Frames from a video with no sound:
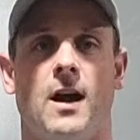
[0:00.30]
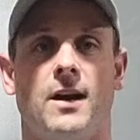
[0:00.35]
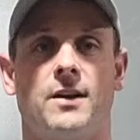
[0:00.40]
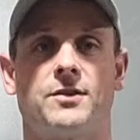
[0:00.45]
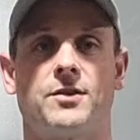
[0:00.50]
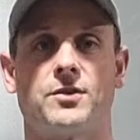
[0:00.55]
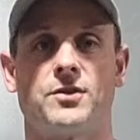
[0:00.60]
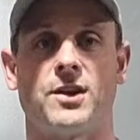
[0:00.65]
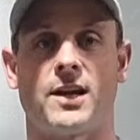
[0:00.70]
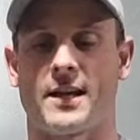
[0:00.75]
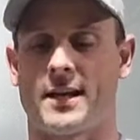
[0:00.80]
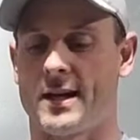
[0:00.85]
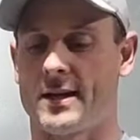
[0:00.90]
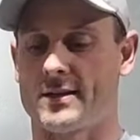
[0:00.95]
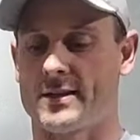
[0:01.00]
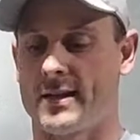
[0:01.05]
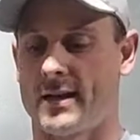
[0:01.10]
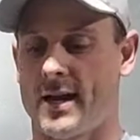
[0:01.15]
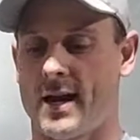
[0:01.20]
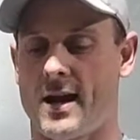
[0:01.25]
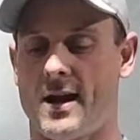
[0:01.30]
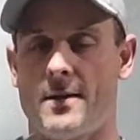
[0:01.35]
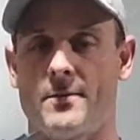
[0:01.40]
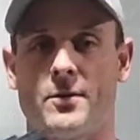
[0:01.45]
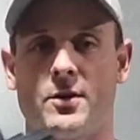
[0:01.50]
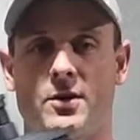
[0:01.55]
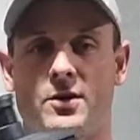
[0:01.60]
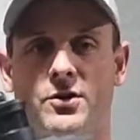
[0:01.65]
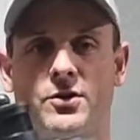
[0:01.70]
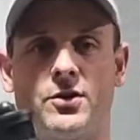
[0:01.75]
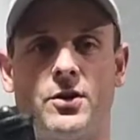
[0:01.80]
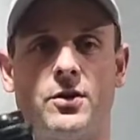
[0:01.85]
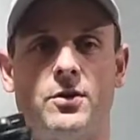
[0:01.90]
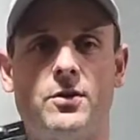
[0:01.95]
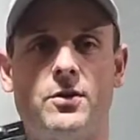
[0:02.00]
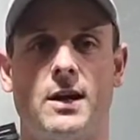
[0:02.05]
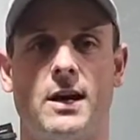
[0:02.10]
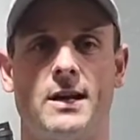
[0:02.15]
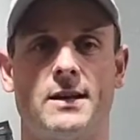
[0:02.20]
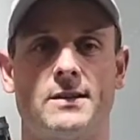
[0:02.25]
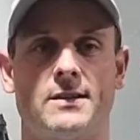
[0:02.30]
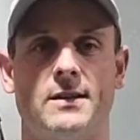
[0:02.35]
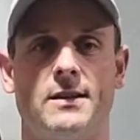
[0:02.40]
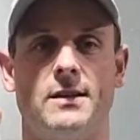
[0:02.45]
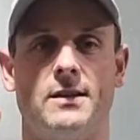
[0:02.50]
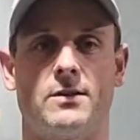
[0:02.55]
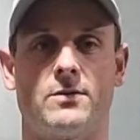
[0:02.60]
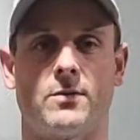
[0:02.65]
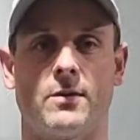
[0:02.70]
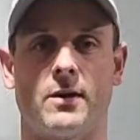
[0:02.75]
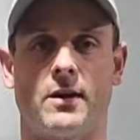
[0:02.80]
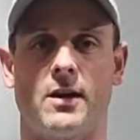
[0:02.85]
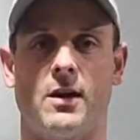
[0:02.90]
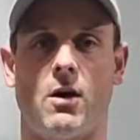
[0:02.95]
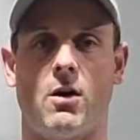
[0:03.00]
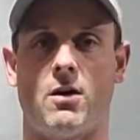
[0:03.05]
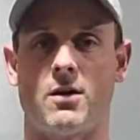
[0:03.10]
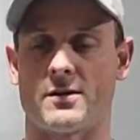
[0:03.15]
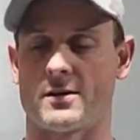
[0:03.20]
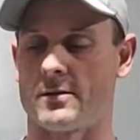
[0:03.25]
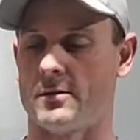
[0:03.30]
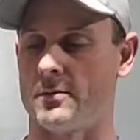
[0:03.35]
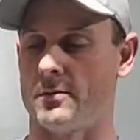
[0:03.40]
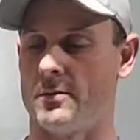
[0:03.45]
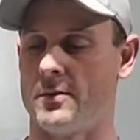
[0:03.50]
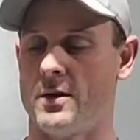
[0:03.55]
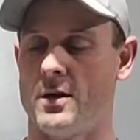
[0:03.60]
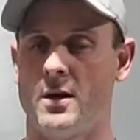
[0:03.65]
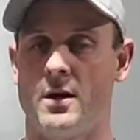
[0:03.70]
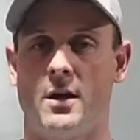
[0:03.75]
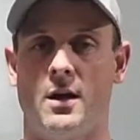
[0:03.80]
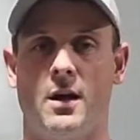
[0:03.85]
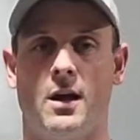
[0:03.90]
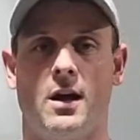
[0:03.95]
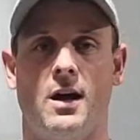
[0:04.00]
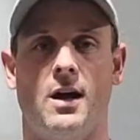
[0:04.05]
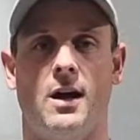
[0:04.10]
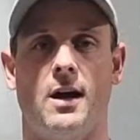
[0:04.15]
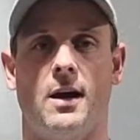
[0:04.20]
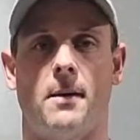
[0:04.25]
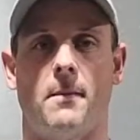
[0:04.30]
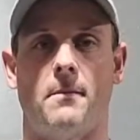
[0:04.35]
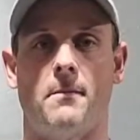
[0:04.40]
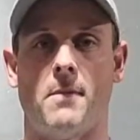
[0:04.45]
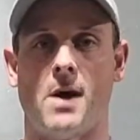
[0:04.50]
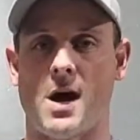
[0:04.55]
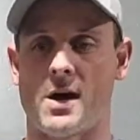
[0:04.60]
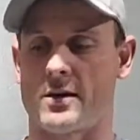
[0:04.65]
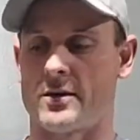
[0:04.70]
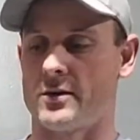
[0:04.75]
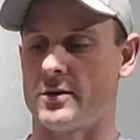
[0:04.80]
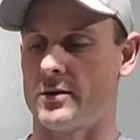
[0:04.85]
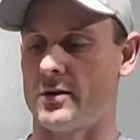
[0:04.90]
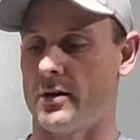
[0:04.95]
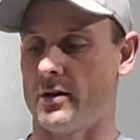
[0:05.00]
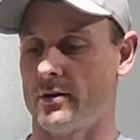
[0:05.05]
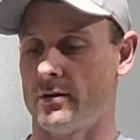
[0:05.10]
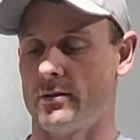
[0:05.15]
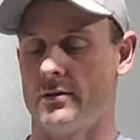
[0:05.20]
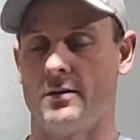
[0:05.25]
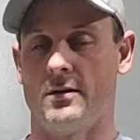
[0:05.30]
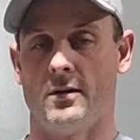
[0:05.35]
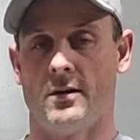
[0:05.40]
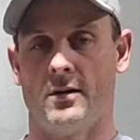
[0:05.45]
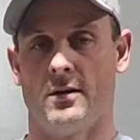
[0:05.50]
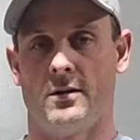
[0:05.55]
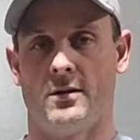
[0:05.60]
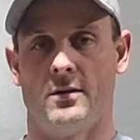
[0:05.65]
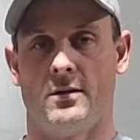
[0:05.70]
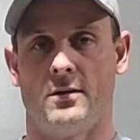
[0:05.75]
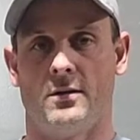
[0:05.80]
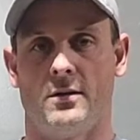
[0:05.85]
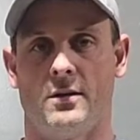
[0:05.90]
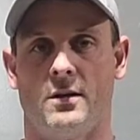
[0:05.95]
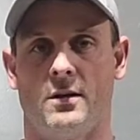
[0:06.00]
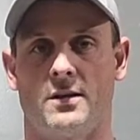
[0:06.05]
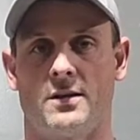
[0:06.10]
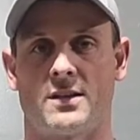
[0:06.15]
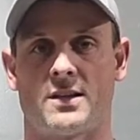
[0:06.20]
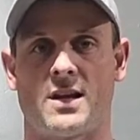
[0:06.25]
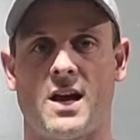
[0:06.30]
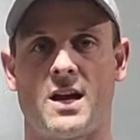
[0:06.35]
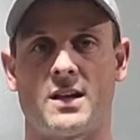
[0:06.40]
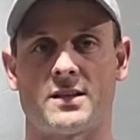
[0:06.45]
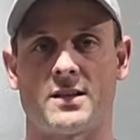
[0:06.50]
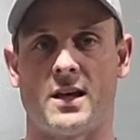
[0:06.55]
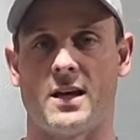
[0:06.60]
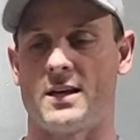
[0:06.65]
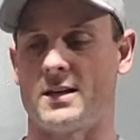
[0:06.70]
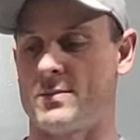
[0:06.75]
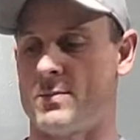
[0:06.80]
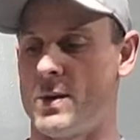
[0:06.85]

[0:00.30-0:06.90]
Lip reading: All right, so check it out. Today I'm going to show you guys these really awesome modern sconce lights.